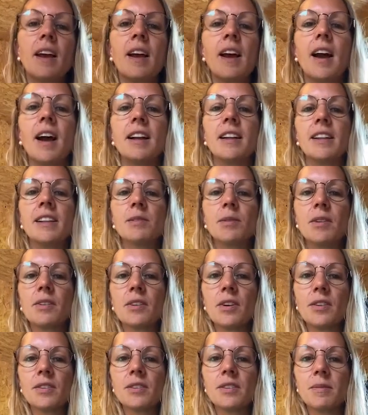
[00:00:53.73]
And this one's
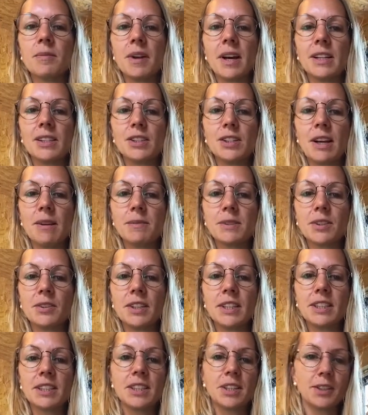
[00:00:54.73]
got some nice shapes on
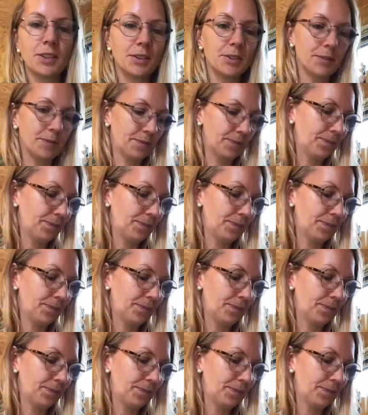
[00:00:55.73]
it too.